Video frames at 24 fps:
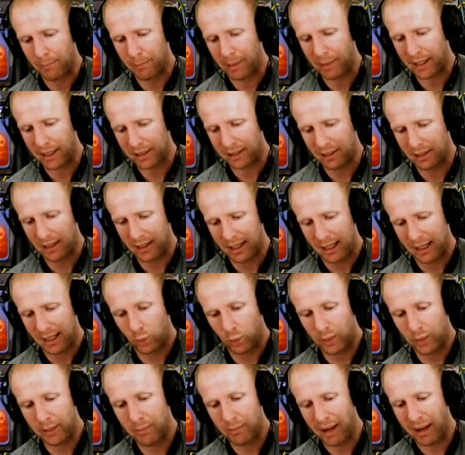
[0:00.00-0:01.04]
But
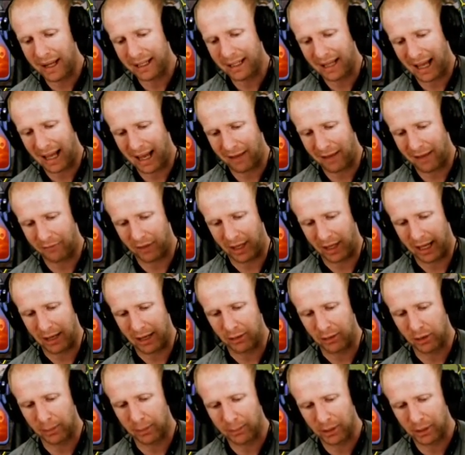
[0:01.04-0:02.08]
we might have
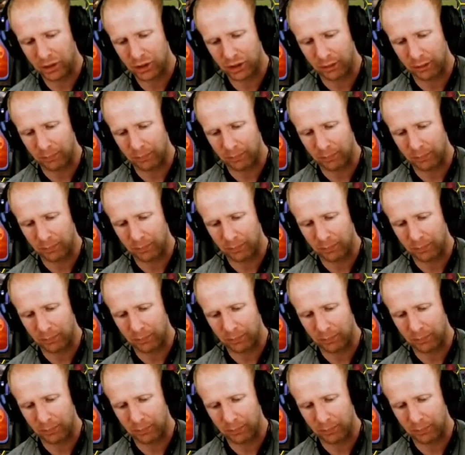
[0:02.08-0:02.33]
a bunch